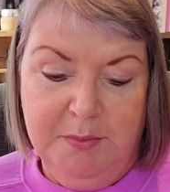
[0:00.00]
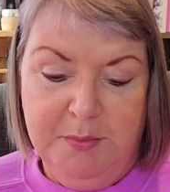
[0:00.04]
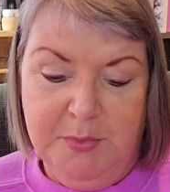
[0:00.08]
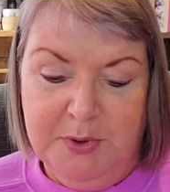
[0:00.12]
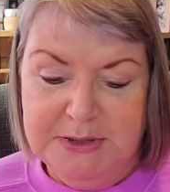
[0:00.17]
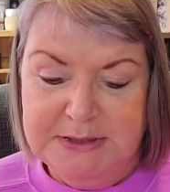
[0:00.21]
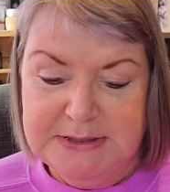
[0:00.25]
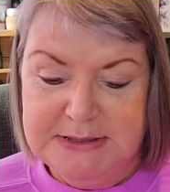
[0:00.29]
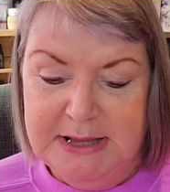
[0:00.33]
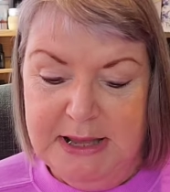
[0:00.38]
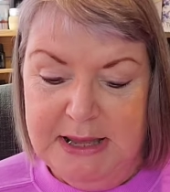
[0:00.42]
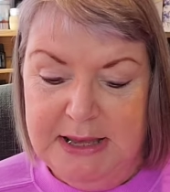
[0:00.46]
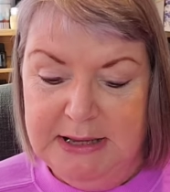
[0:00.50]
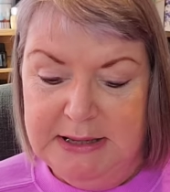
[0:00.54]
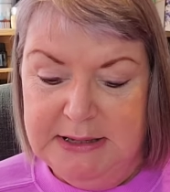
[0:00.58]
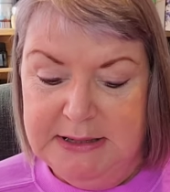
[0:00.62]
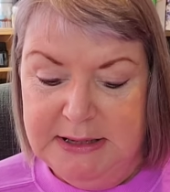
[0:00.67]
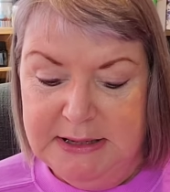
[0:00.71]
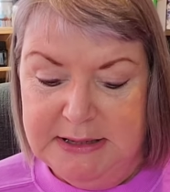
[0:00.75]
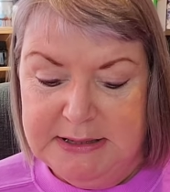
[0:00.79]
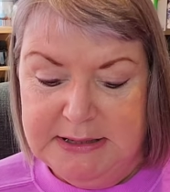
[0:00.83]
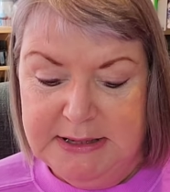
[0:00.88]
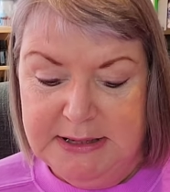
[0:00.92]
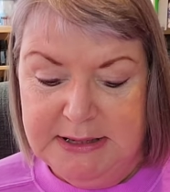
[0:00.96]
mosaic
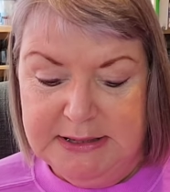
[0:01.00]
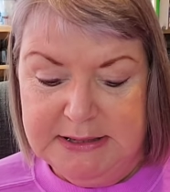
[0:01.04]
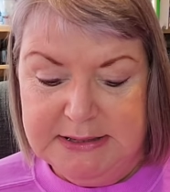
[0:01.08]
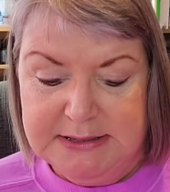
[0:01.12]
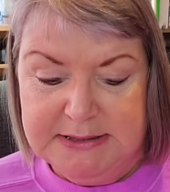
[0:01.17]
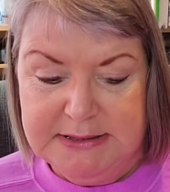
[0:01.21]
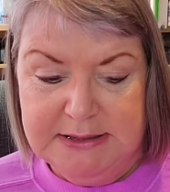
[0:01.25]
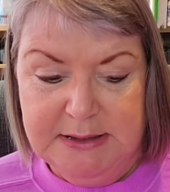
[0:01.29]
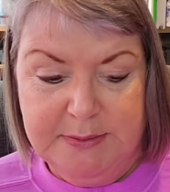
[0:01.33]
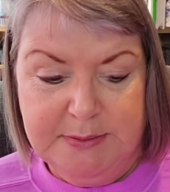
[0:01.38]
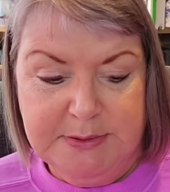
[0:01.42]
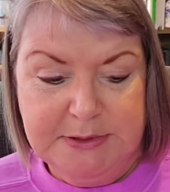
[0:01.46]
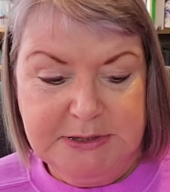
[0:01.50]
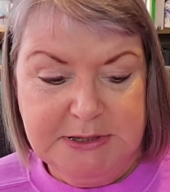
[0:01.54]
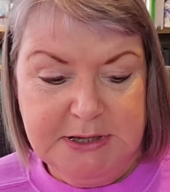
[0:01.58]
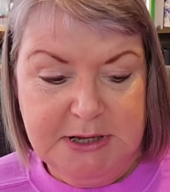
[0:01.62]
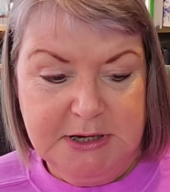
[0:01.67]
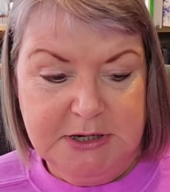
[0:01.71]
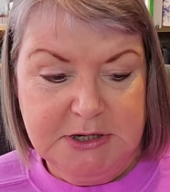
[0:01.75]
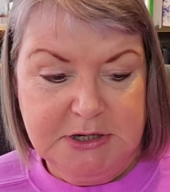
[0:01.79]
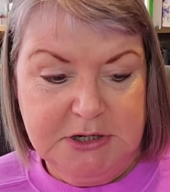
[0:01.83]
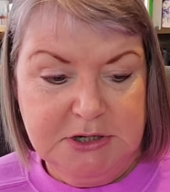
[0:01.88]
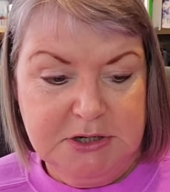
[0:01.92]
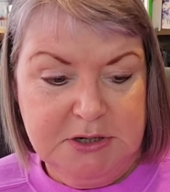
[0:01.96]
knitting, slip
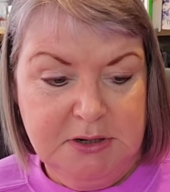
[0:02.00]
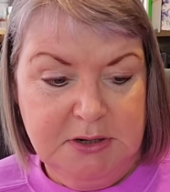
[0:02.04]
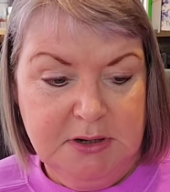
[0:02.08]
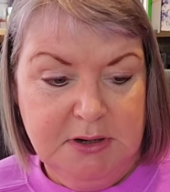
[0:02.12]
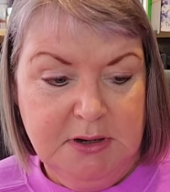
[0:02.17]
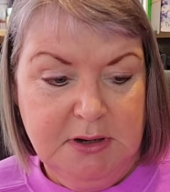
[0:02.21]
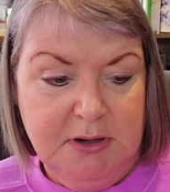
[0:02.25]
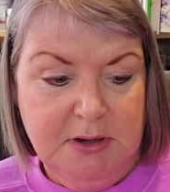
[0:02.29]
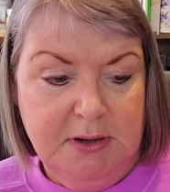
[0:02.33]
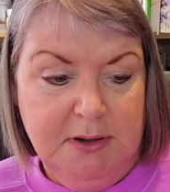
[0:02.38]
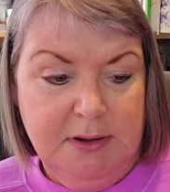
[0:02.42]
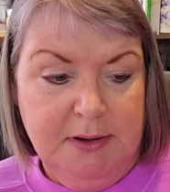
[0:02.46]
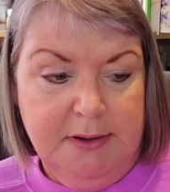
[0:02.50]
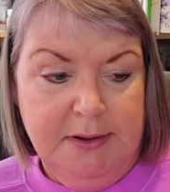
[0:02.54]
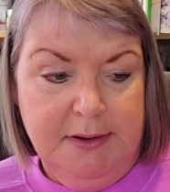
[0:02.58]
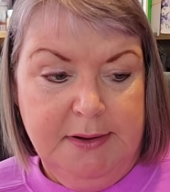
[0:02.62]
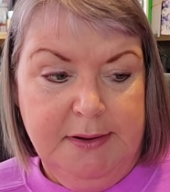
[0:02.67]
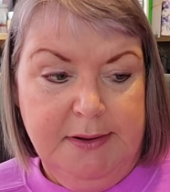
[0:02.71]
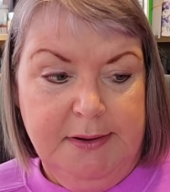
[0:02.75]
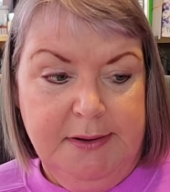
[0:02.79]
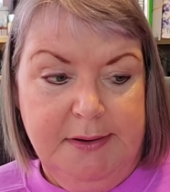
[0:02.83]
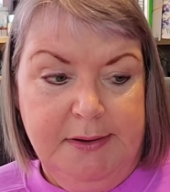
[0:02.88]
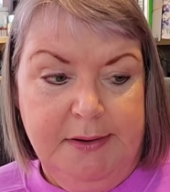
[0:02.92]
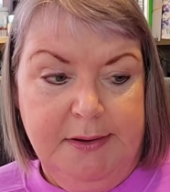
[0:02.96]
stitch,
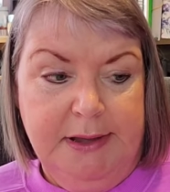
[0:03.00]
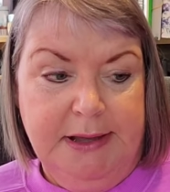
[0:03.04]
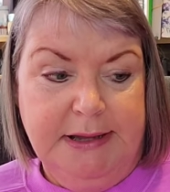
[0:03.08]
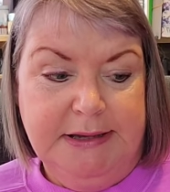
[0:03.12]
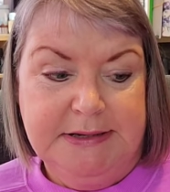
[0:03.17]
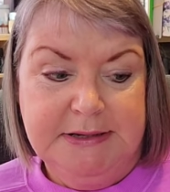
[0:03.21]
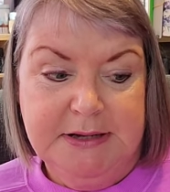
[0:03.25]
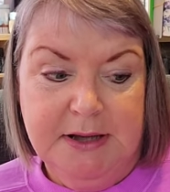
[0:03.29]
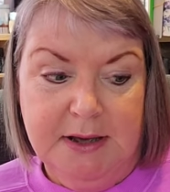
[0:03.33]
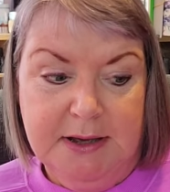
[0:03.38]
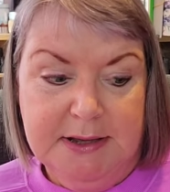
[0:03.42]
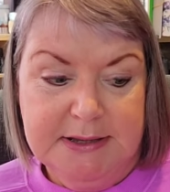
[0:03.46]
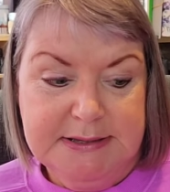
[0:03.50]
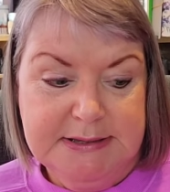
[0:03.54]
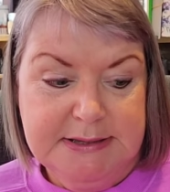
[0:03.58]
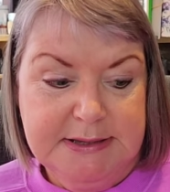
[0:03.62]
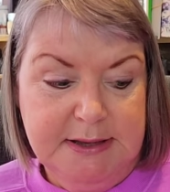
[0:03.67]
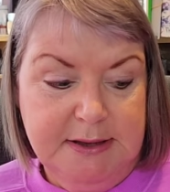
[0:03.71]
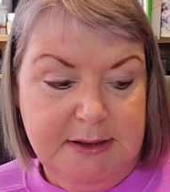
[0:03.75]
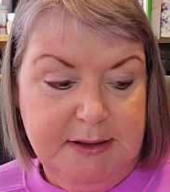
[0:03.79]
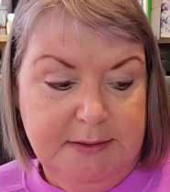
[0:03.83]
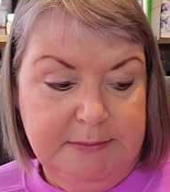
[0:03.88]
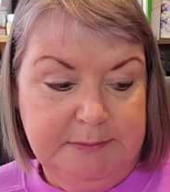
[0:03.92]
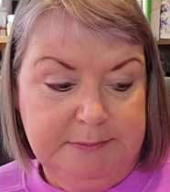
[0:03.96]

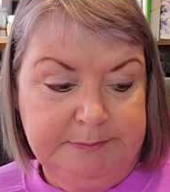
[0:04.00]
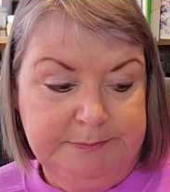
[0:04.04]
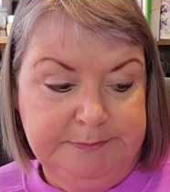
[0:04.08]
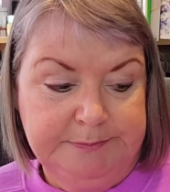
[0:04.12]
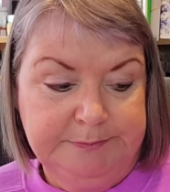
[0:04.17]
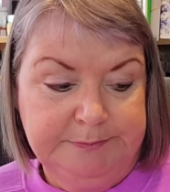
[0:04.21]
intarsia.